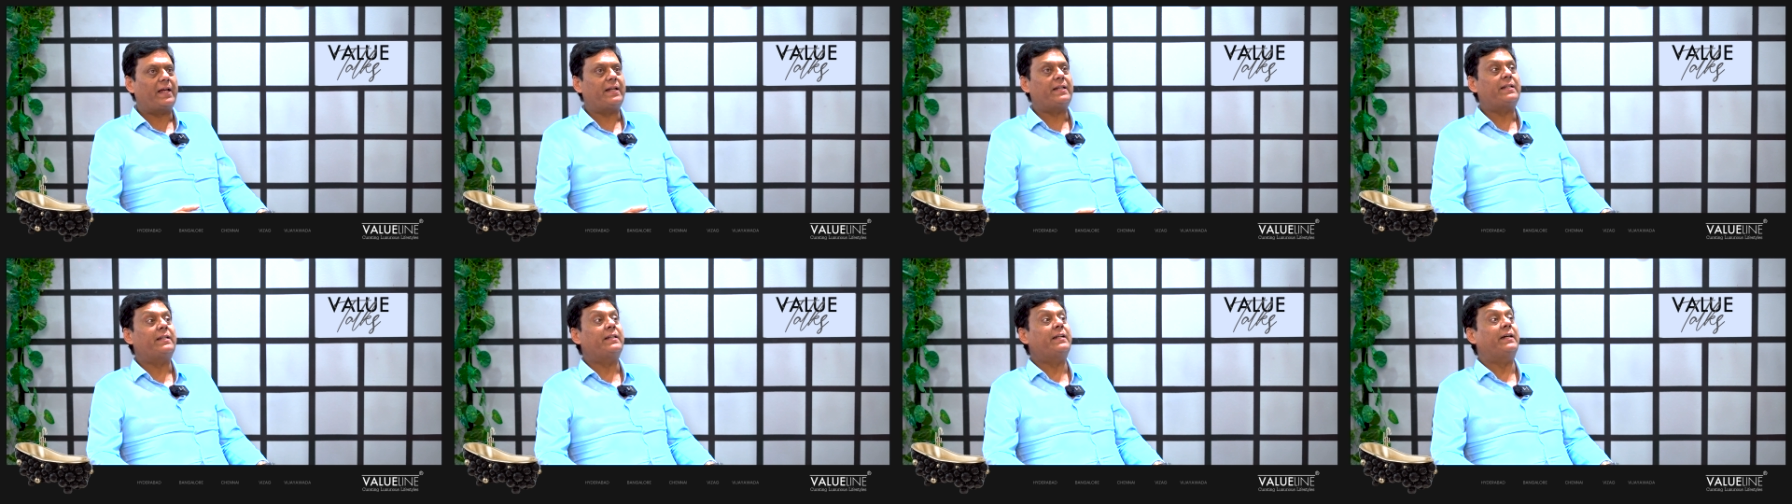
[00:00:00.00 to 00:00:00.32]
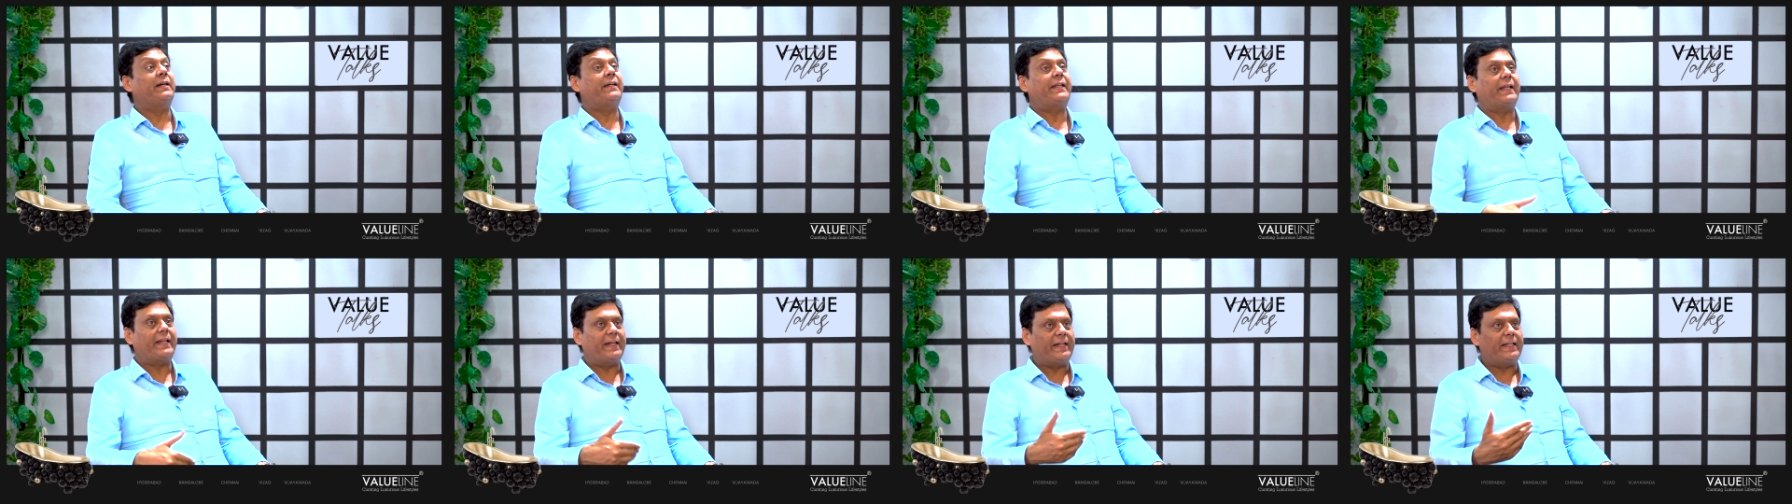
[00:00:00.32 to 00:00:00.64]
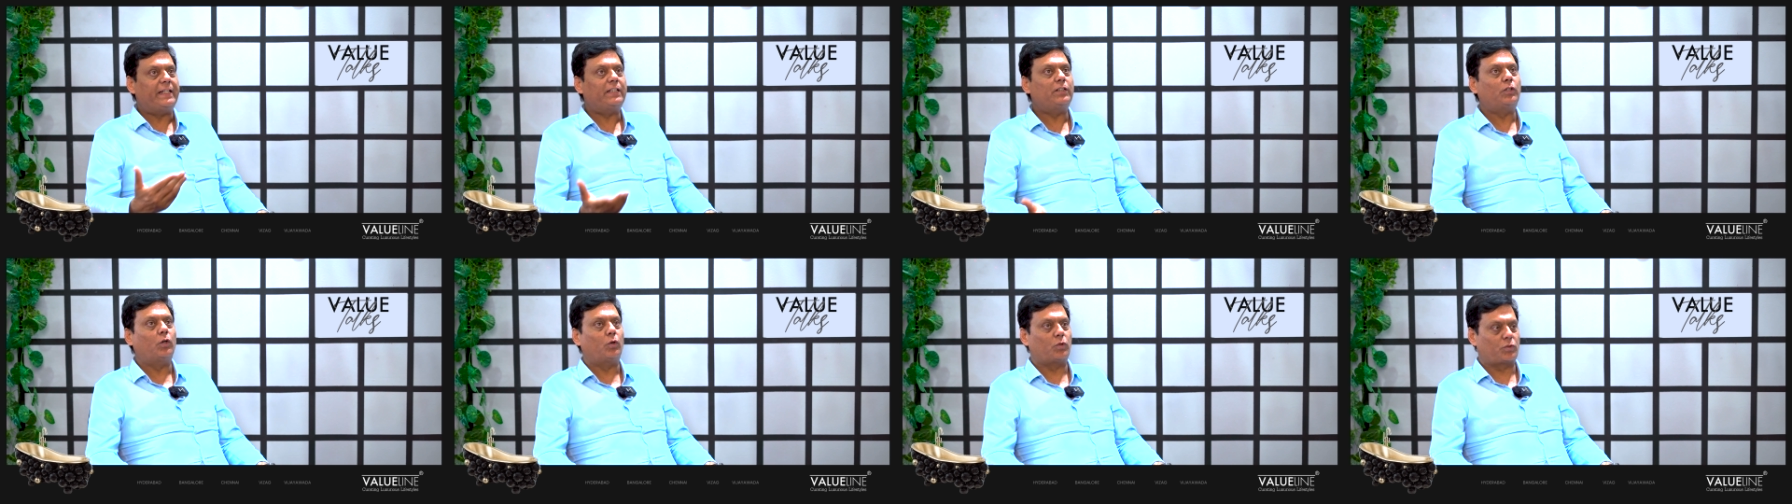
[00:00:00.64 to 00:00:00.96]
and
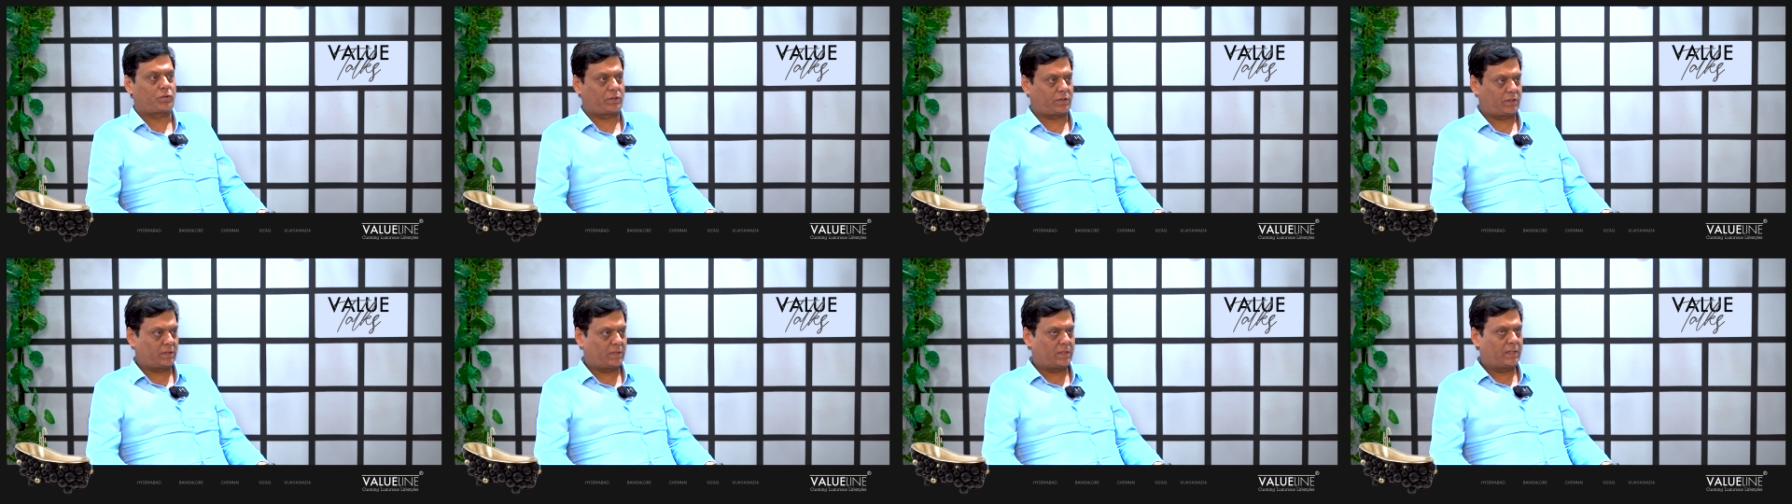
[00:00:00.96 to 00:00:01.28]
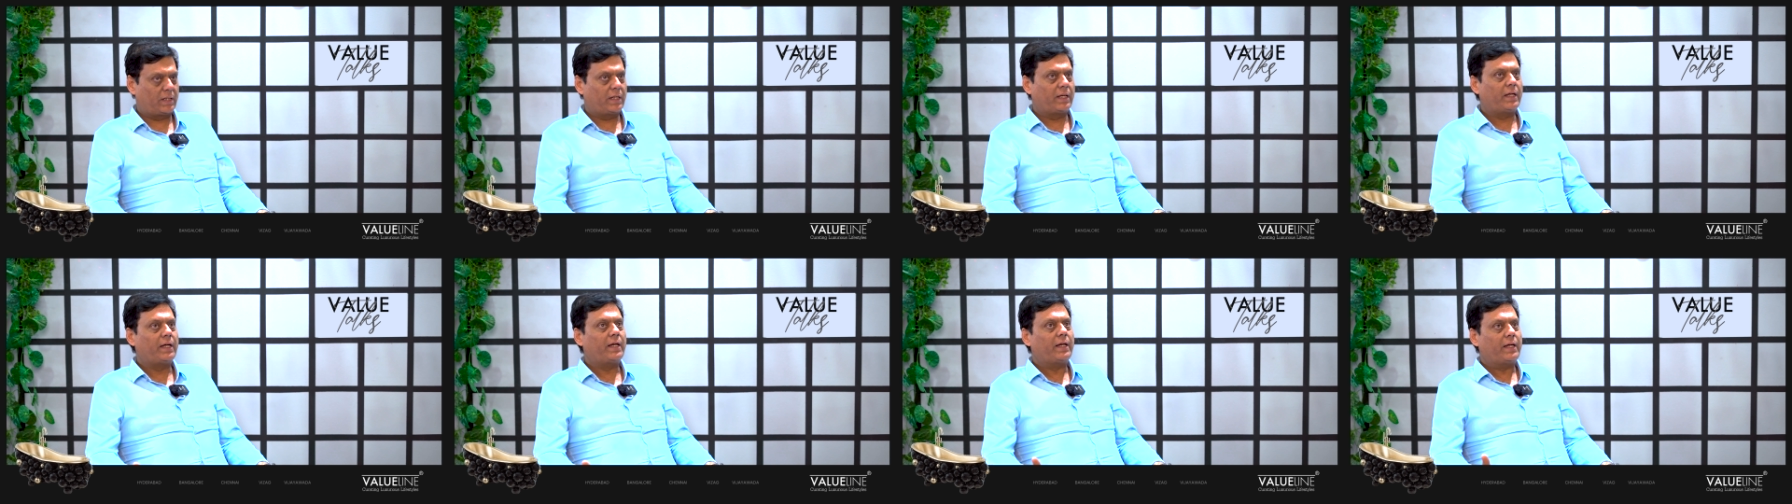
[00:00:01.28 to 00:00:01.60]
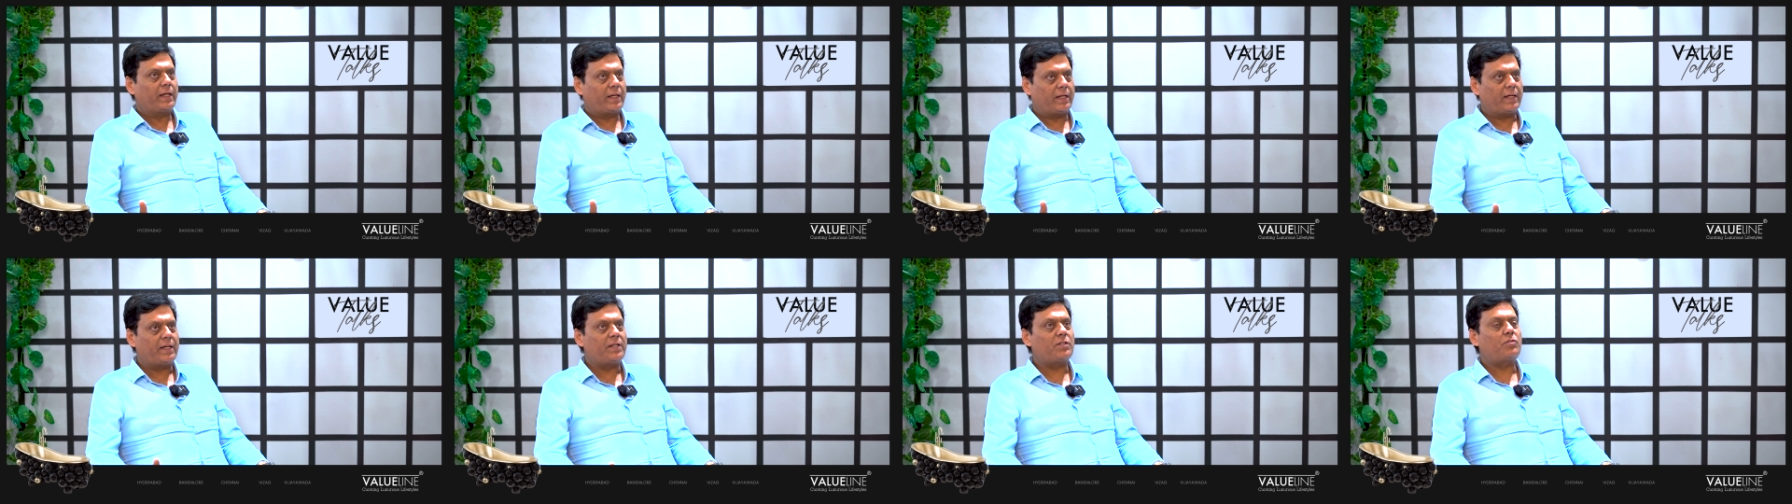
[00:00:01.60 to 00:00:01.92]
retaining those
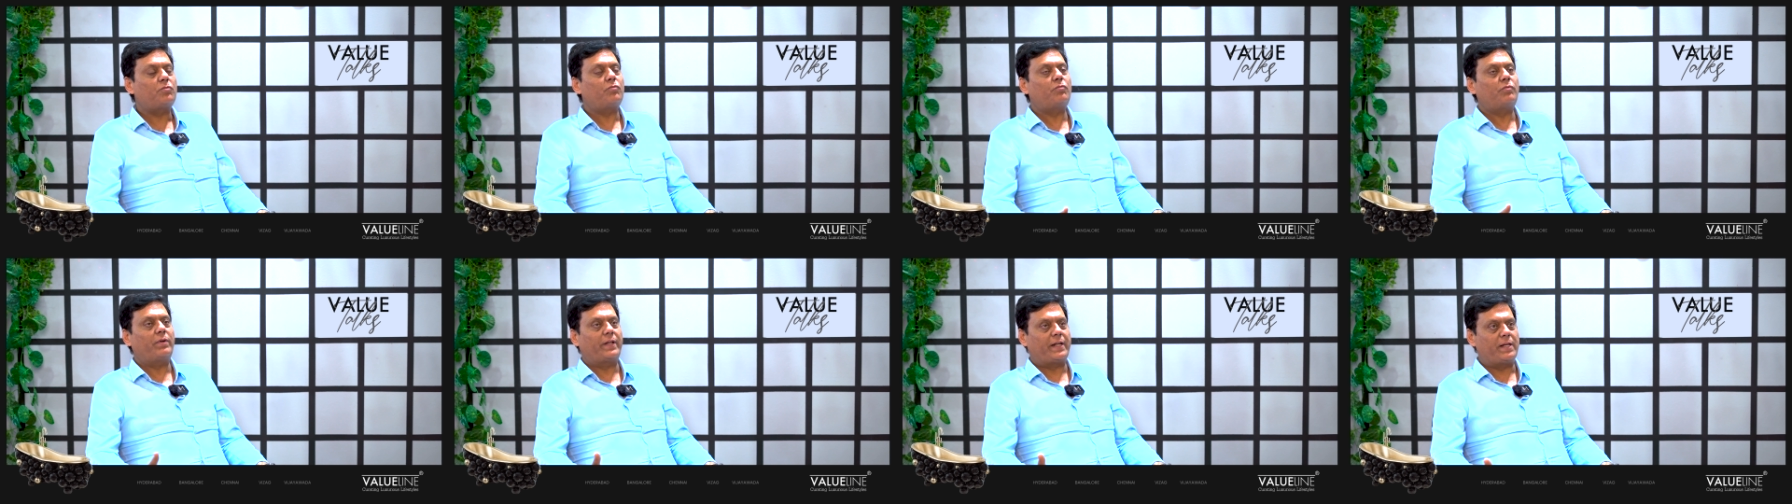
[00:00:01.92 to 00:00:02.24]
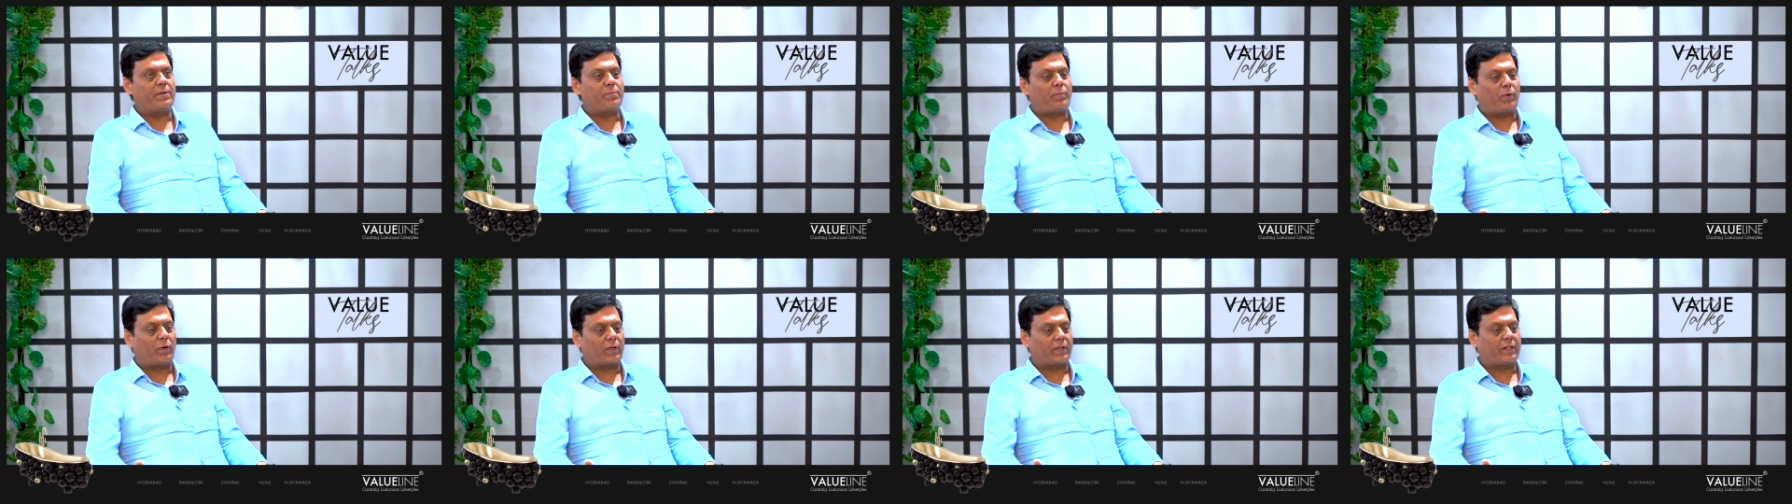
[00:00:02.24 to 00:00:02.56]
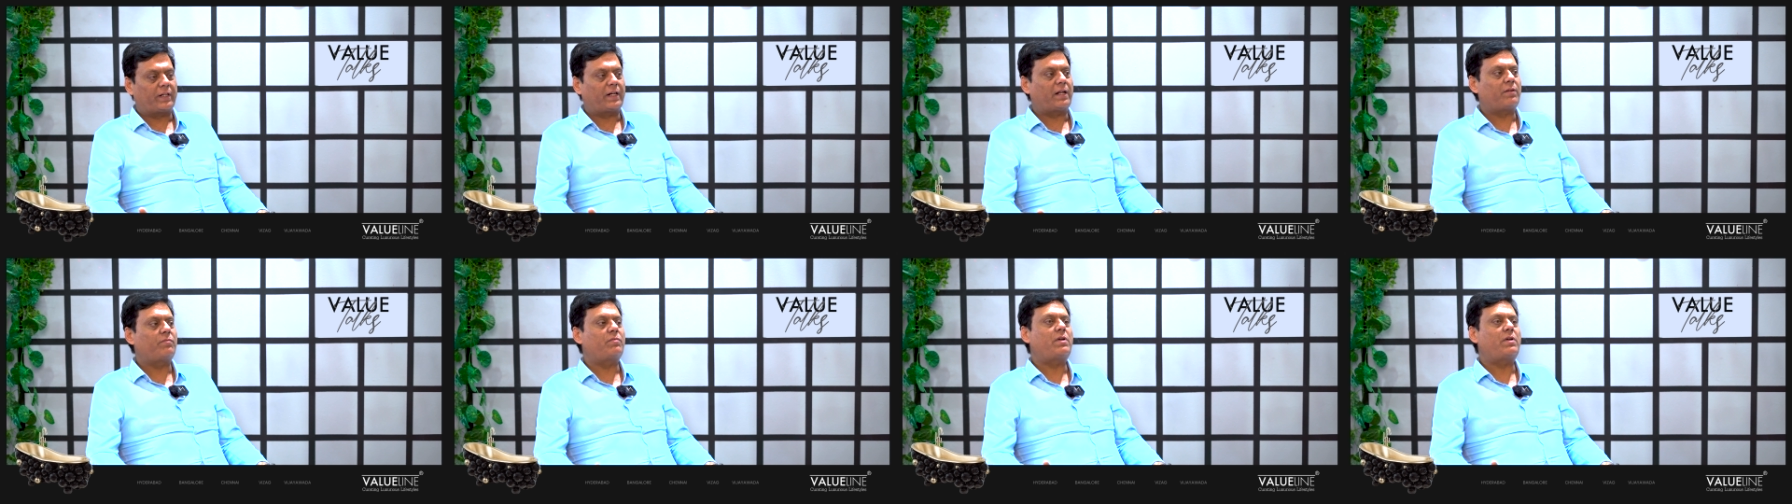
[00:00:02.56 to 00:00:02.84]
is very important.